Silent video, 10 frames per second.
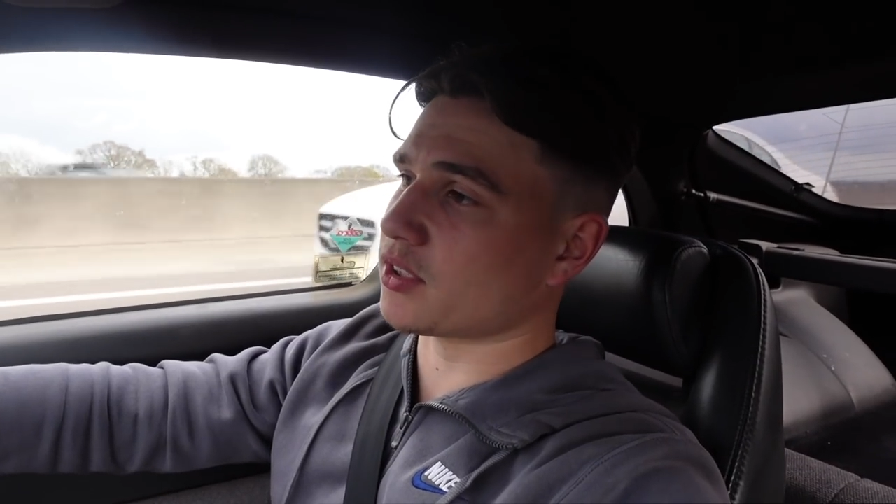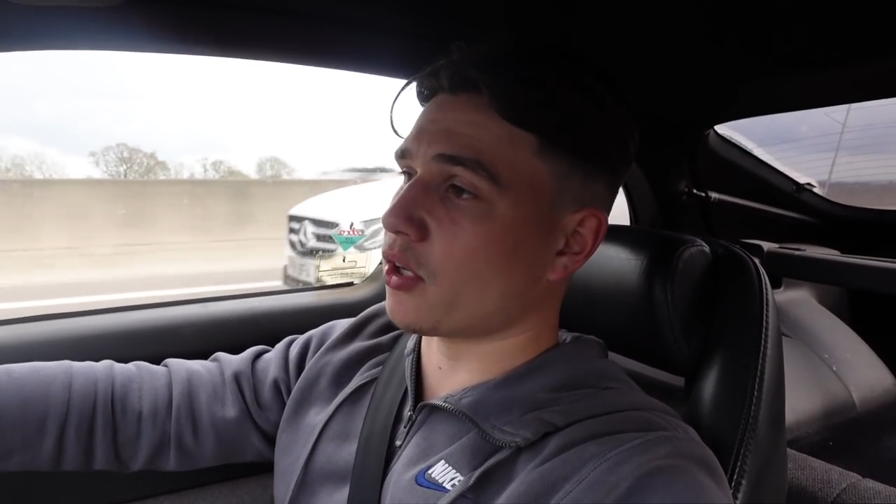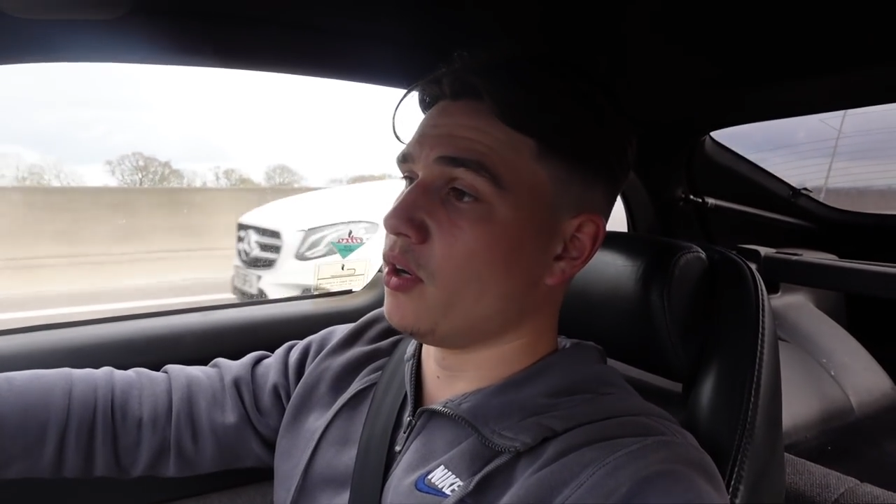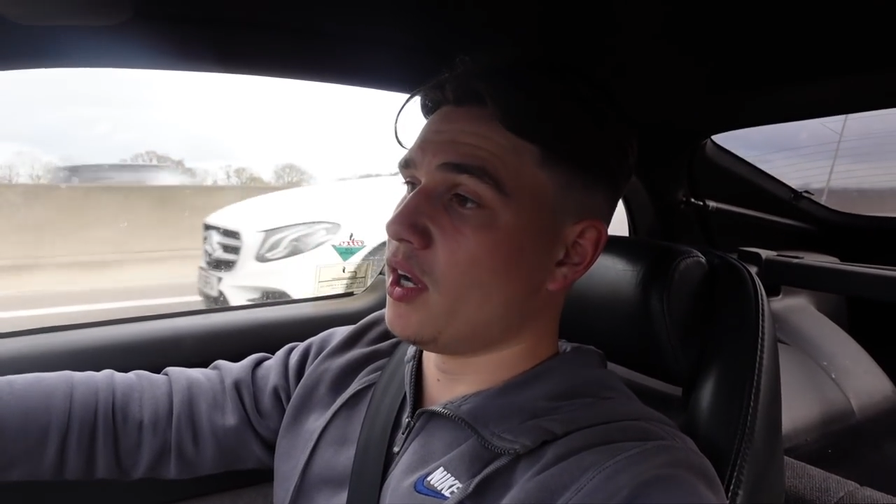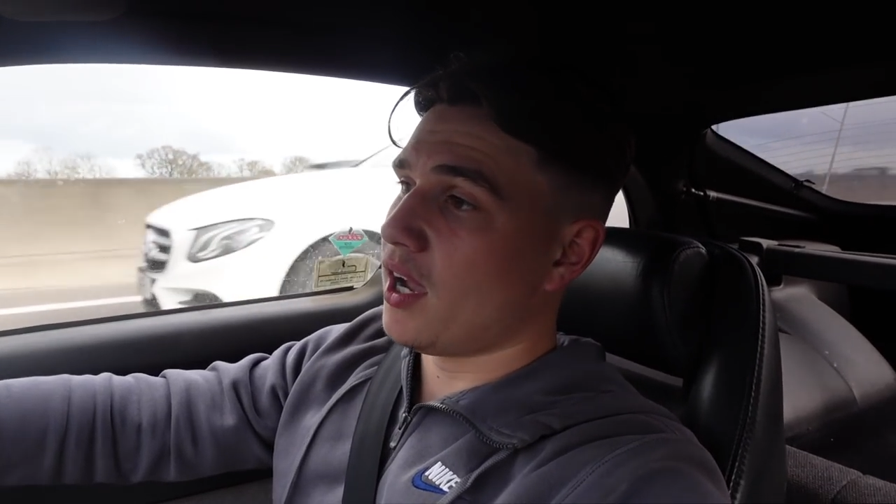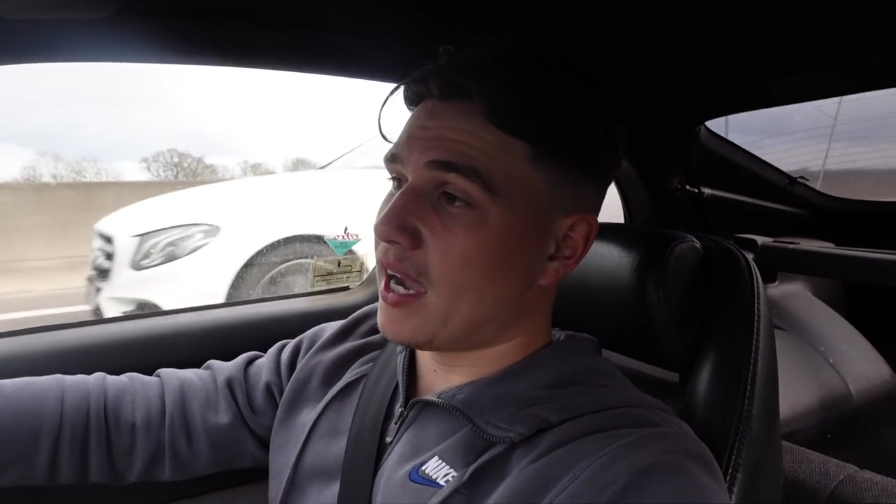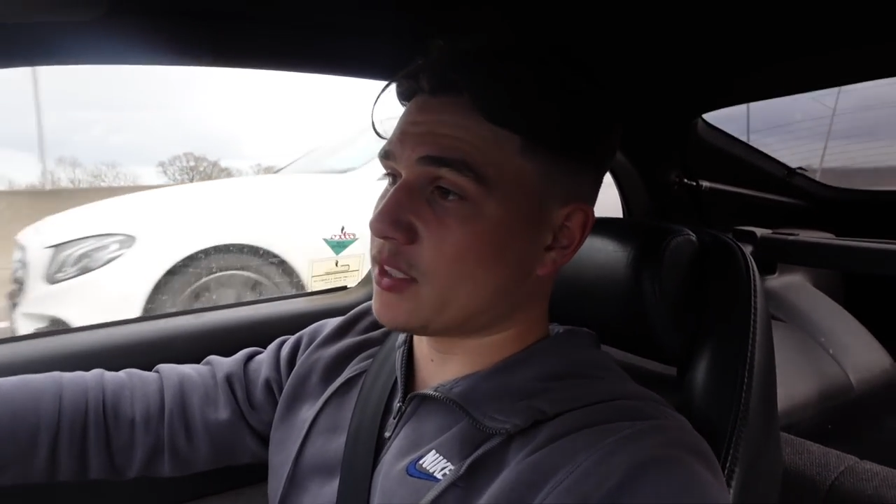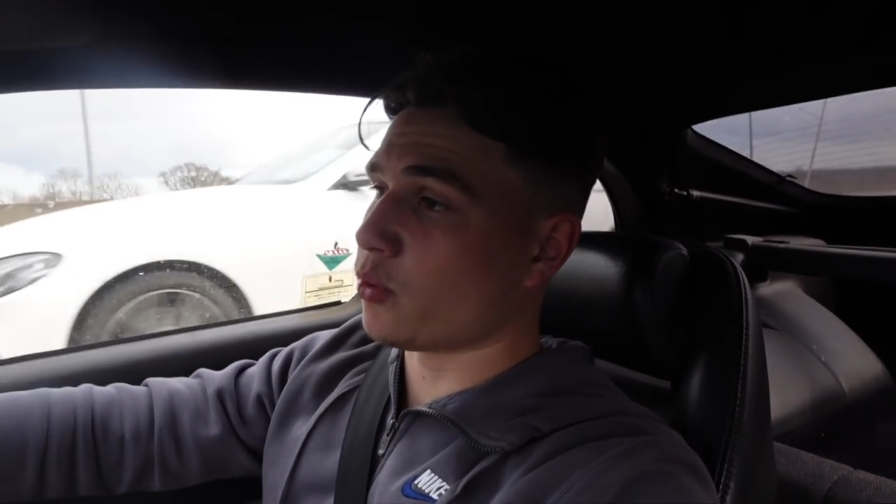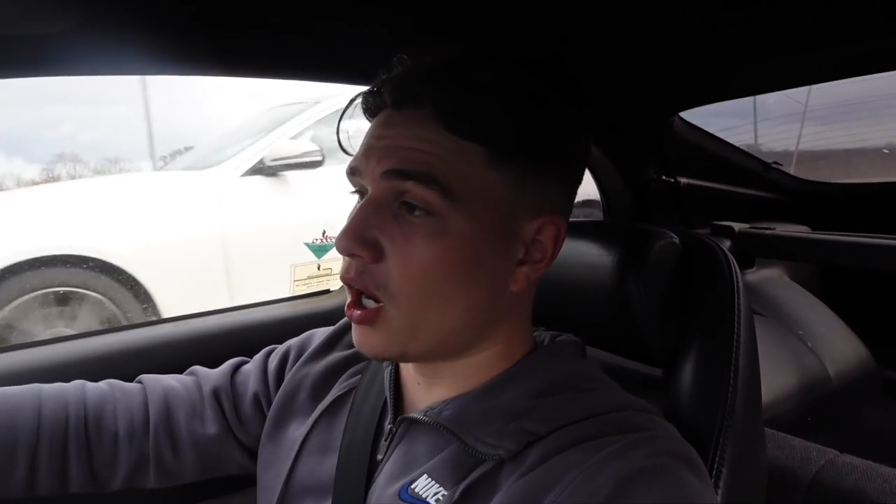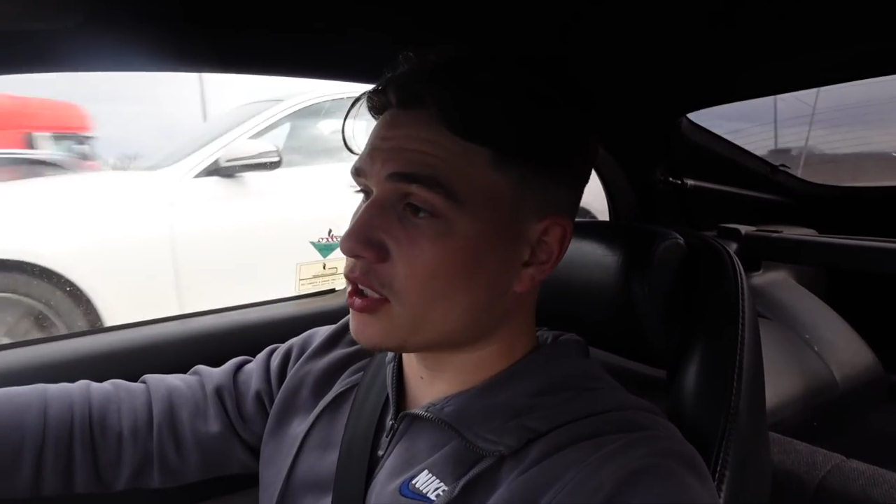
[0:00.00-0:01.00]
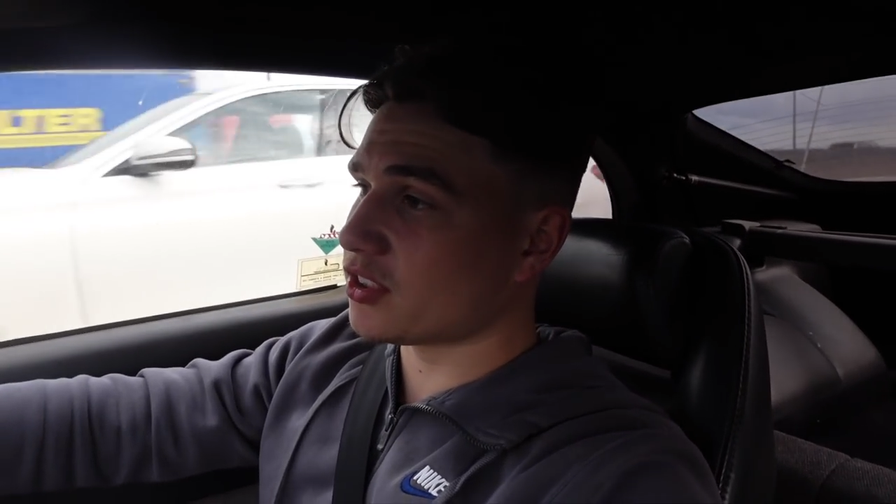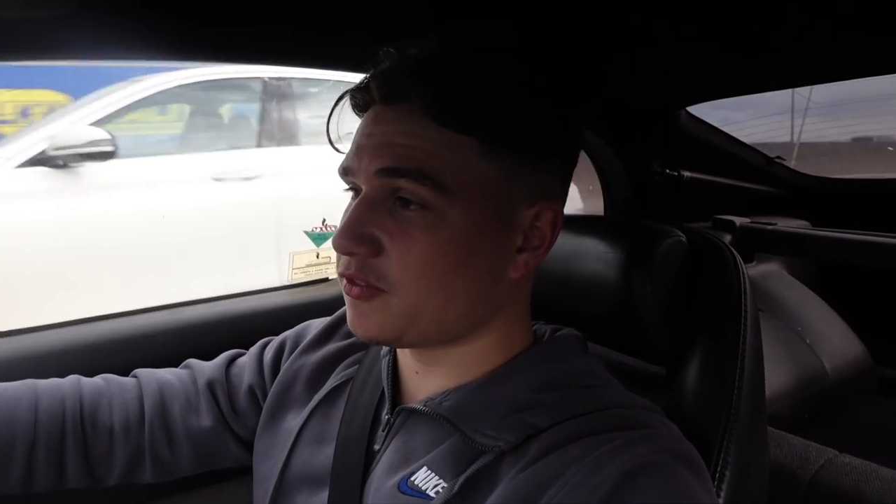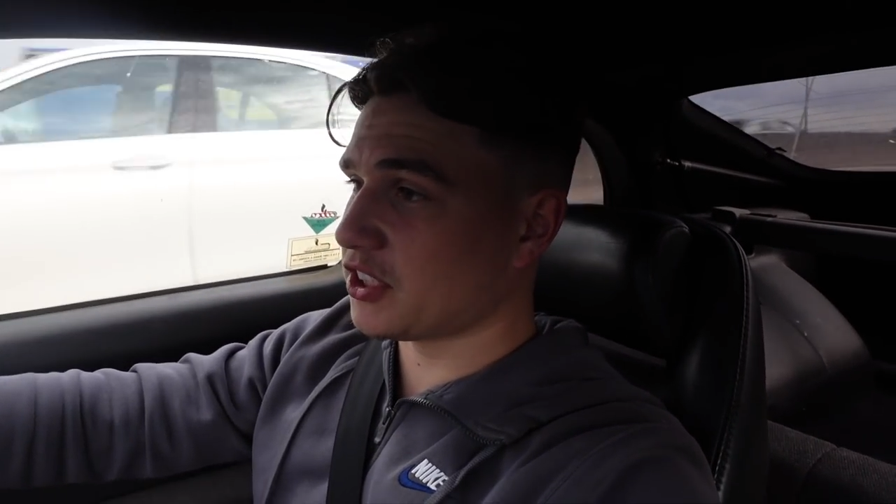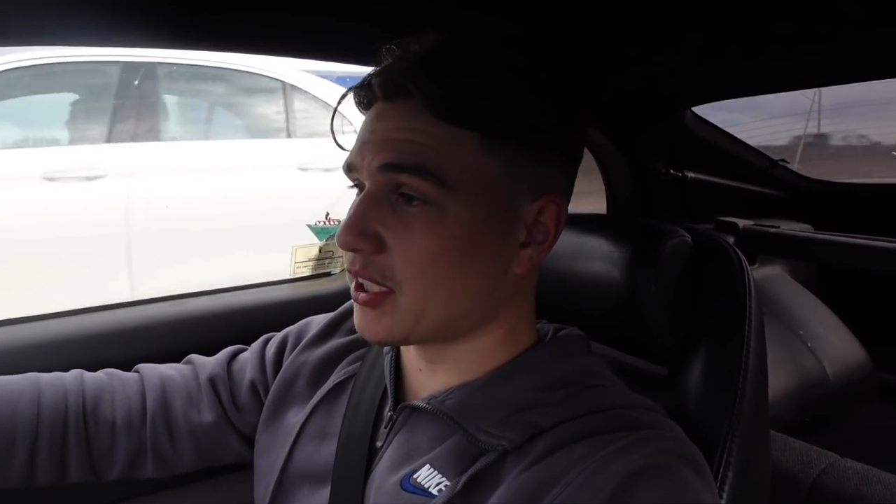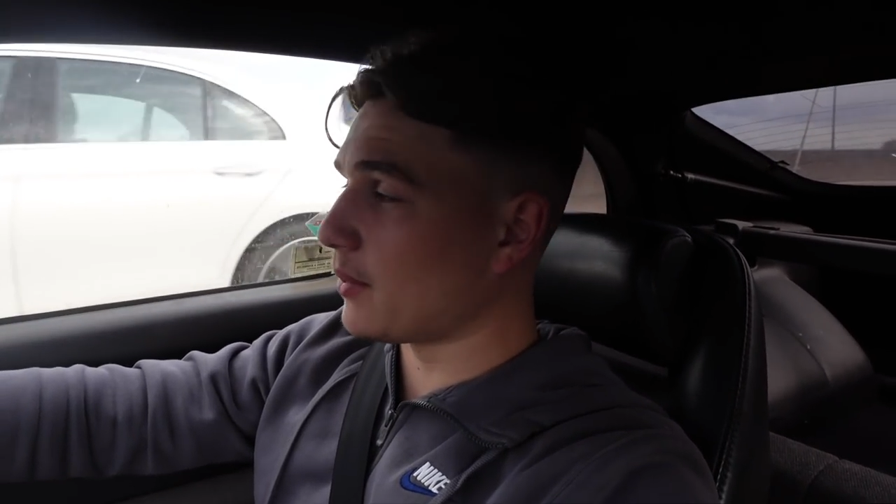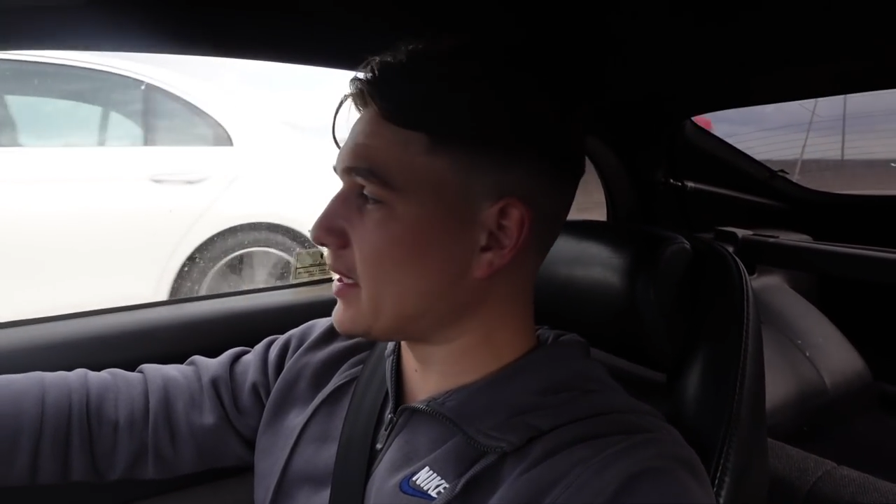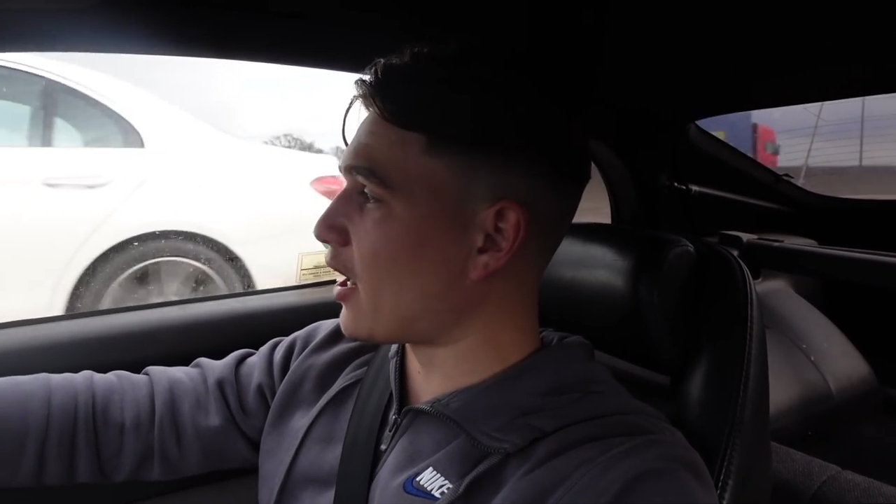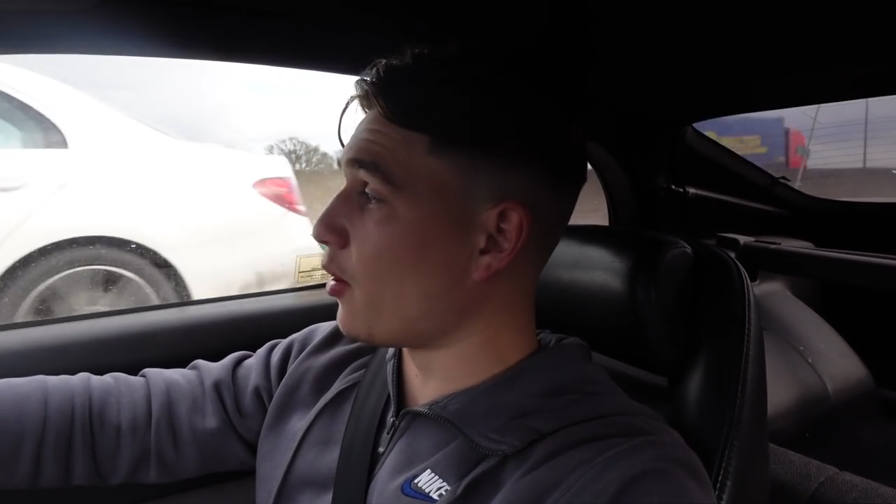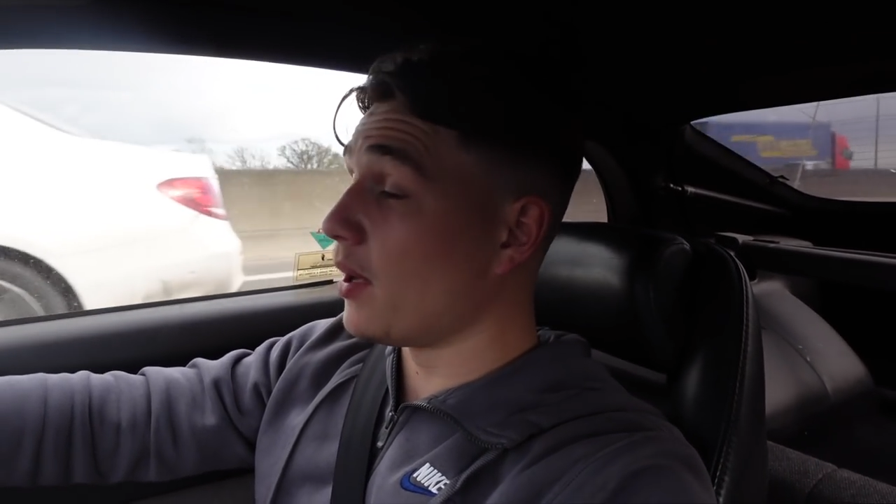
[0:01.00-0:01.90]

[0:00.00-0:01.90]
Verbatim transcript: So uh, to ask for someone's help,